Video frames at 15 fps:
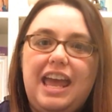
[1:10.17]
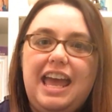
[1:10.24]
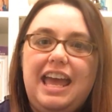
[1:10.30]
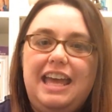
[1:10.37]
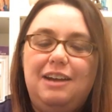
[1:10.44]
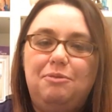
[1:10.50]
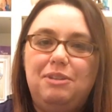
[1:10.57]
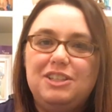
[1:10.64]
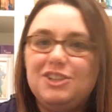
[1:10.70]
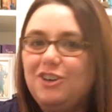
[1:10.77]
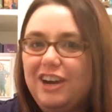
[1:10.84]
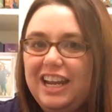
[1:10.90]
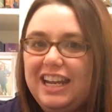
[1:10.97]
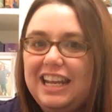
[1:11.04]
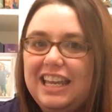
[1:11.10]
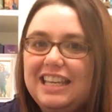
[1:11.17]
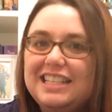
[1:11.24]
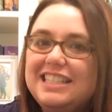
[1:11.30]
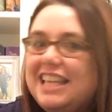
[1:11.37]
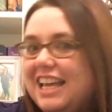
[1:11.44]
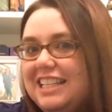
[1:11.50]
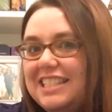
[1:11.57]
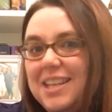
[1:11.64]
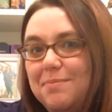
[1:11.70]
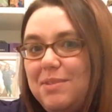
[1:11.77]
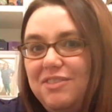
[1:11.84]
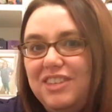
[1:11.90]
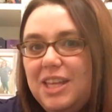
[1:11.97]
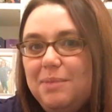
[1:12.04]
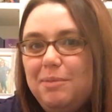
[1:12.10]
And what's great is that some
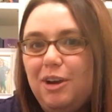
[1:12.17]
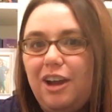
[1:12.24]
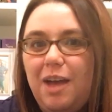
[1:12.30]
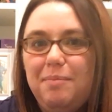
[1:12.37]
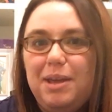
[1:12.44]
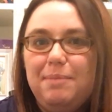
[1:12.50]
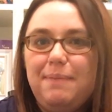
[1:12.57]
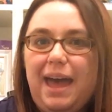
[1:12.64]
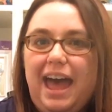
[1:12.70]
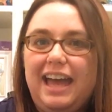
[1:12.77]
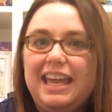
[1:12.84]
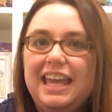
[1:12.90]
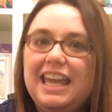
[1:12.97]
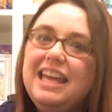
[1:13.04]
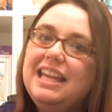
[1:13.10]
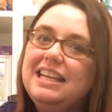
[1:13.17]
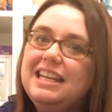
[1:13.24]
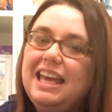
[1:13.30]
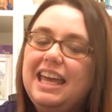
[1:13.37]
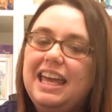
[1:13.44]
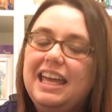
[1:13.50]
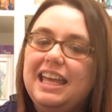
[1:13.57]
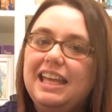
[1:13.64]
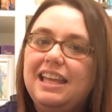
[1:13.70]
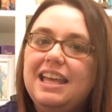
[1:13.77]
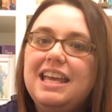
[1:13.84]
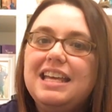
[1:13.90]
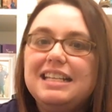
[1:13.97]
of them are coming back in a